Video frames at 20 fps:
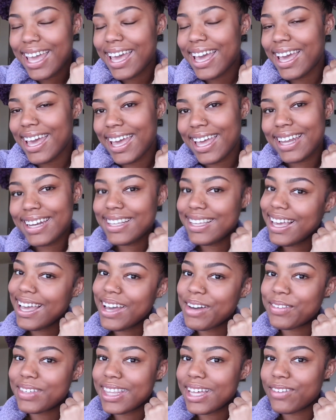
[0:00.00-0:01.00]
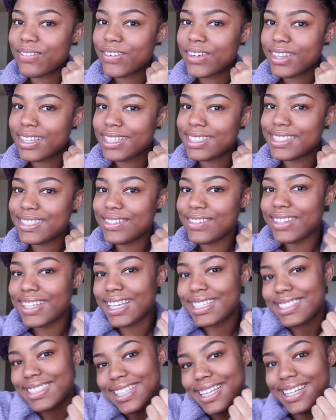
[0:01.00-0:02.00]
And yeah, without further ado,
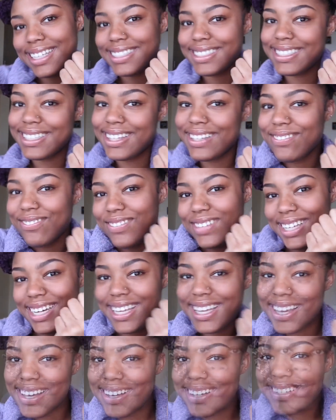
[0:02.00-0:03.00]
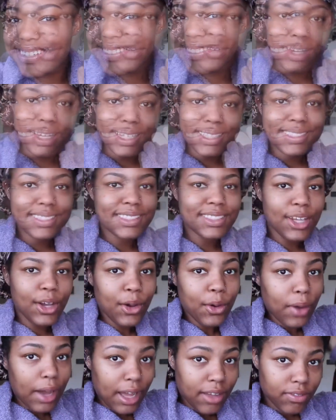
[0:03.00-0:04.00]
let's get into the video. Alright, so
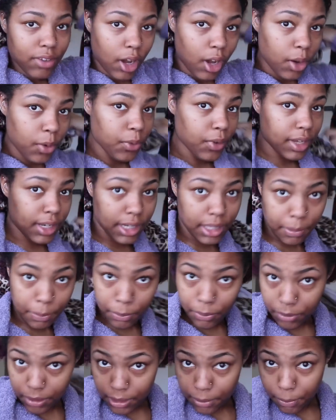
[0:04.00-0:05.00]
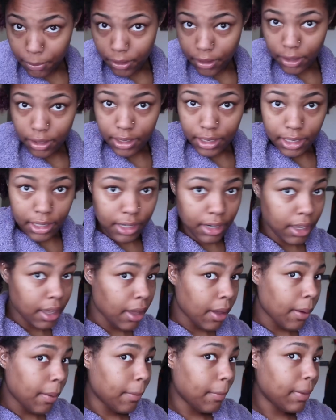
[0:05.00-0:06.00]
I've already pre-parted
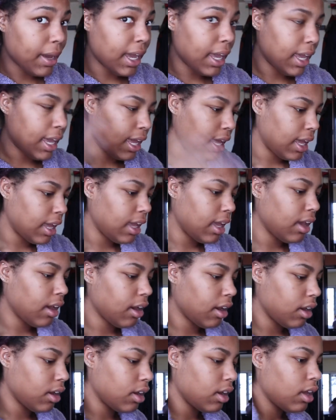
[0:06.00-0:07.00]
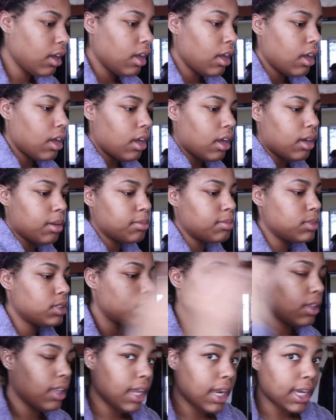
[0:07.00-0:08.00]
my hair so
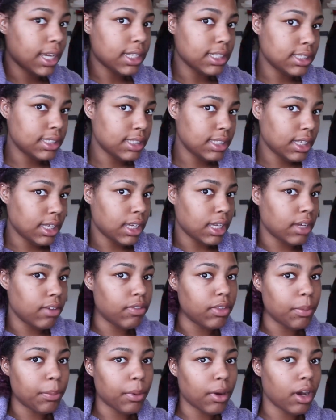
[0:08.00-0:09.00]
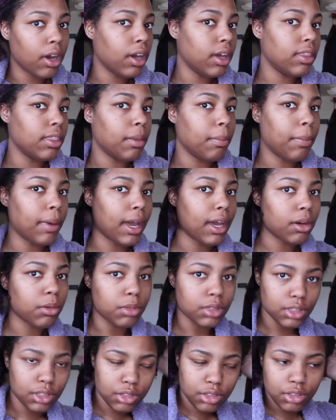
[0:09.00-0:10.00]
that I can see if the part in the back
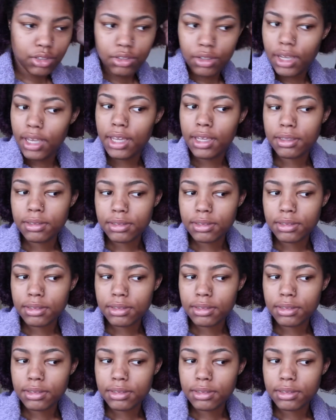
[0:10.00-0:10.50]
looks straight.